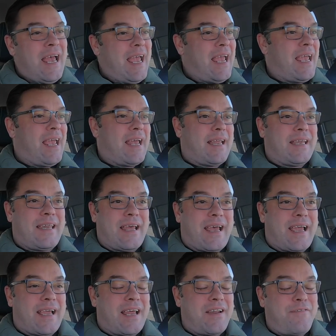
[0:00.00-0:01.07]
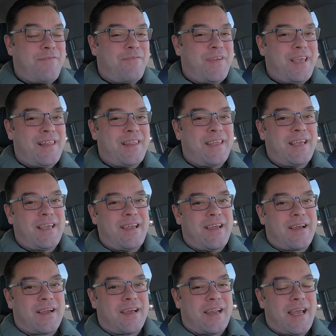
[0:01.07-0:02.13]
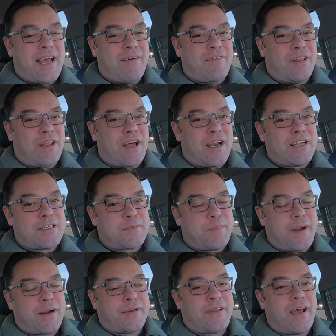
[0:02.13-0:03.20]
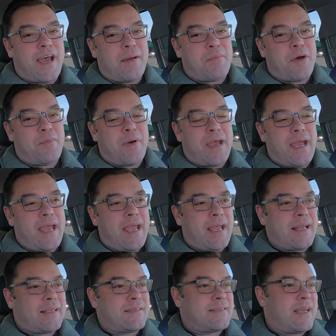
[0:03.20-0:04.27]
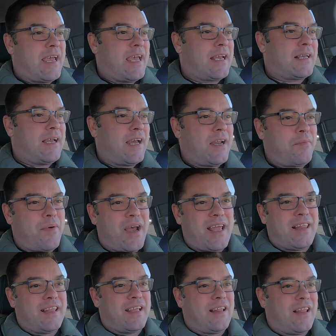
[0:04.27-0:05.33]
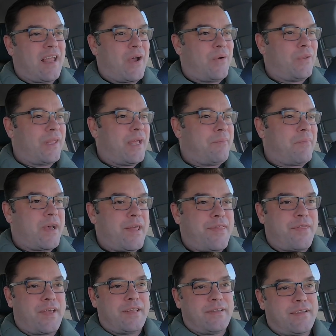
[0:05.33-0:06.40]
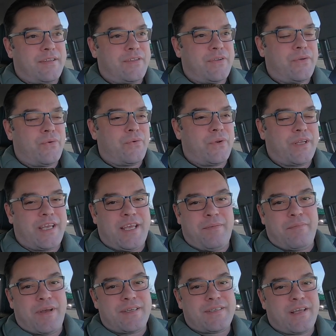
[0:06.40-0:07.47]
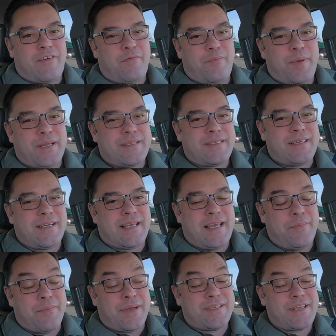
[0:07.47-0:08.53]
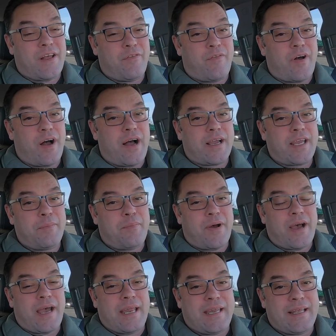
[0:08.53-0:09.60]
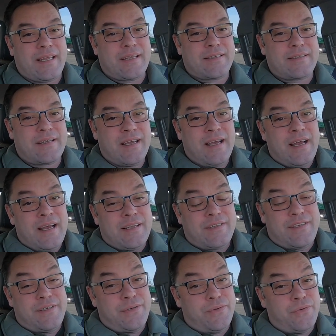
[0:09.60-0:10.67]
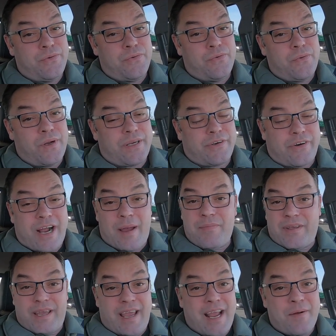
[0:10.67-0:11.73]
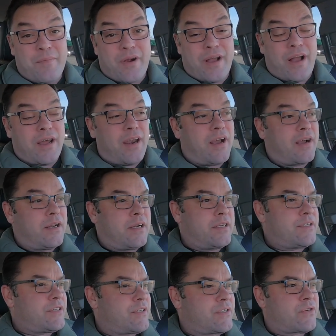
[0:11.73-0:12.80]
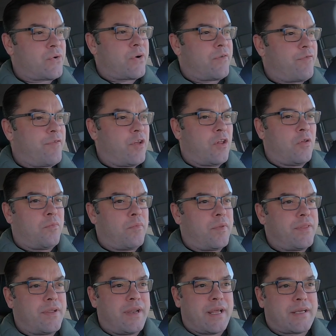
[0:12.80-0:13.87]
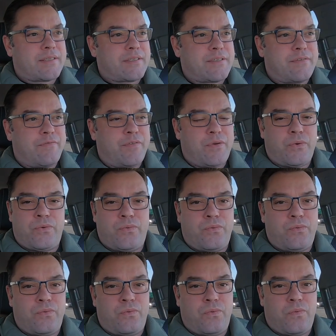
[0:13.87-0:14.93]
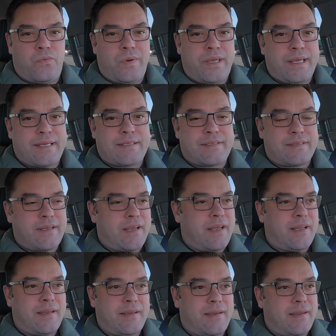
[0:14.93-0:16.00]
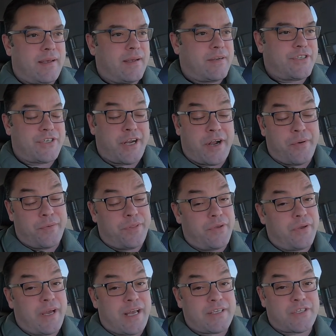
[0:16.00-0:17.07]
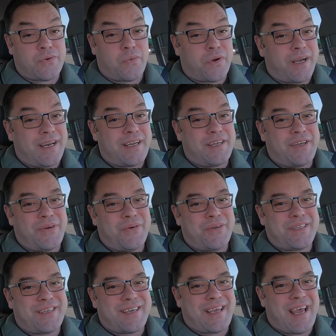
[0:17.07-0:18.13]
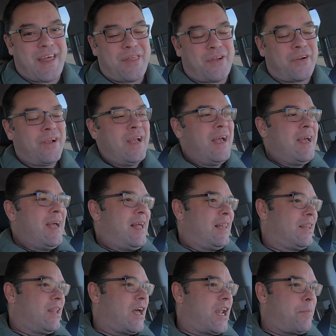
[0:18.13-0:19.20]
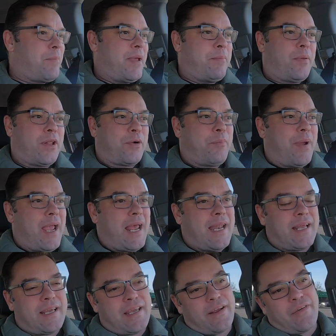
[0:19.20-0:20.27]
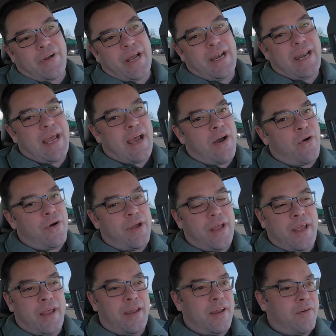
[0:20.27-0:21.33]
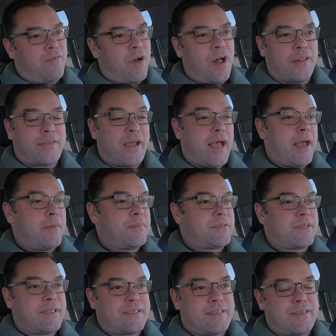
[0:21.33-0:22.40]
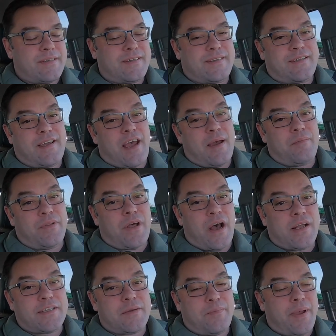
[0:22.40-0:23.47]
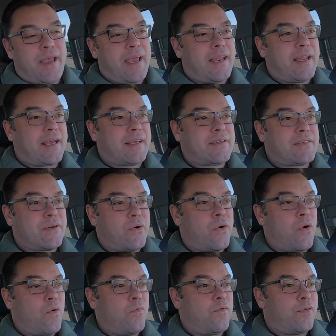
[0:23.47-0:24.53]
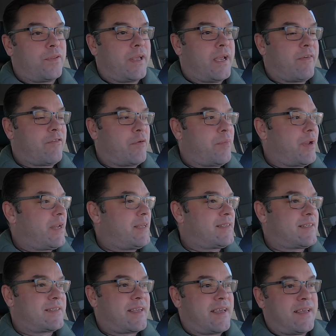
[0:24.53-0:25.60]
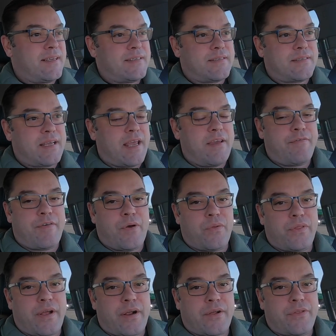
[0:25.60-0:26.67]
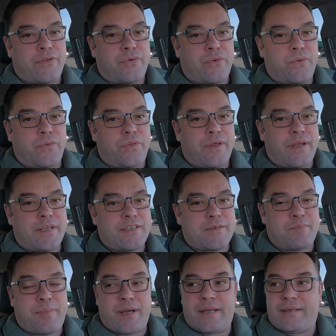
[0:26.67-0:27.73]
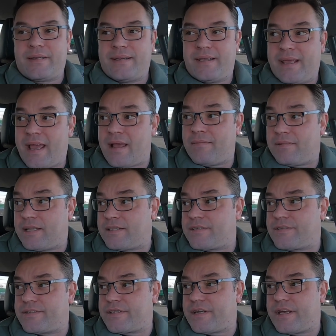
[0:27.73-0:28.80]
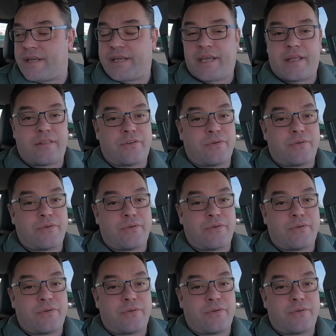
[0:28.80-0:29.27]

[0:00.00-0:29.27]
And I got a feeling I'm gonna have a lot of spare time on my hands, and kind of my little outlet, my thing to do to keep myself busy, to keep myself occupied, is to grab the camera, and I'm gonna just sort of film the next few weeks and share it with you guys. So we're gonna do it together. A lot of people are panicking right now, and of all times, this is the time not to panic. So hopefully everybody stays safe out there through this. But yeah, let's get